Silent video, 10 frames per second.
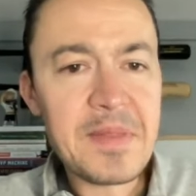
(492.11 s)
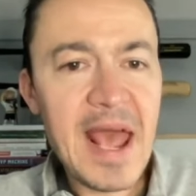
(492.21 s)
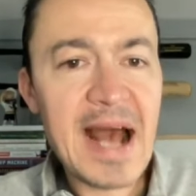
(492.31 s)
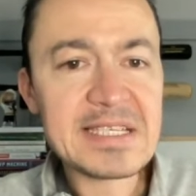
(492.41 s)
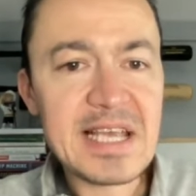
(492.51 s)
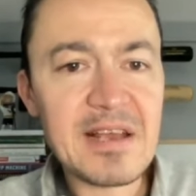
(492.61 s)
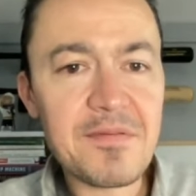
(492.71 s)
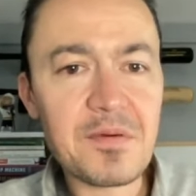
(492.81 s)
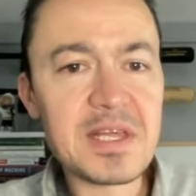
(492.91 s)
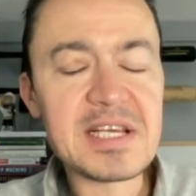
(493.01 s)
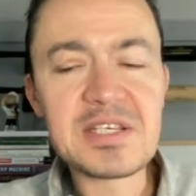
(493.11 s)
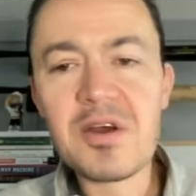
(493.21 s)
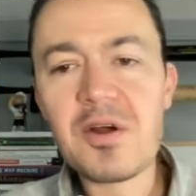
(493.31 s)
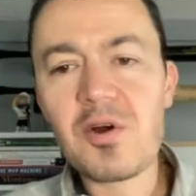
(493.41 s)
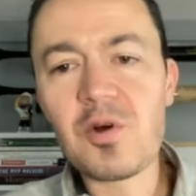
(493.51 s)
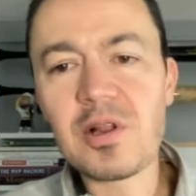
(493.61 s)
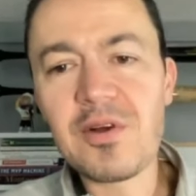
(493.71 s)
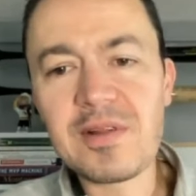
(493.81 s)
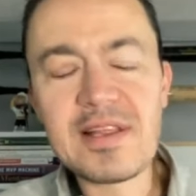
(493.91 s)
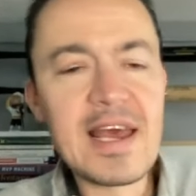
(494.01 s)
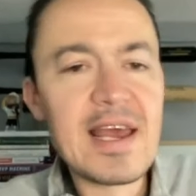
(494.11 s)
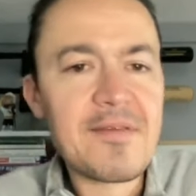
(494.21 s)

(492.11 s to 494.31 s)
asking for these earlier in the day.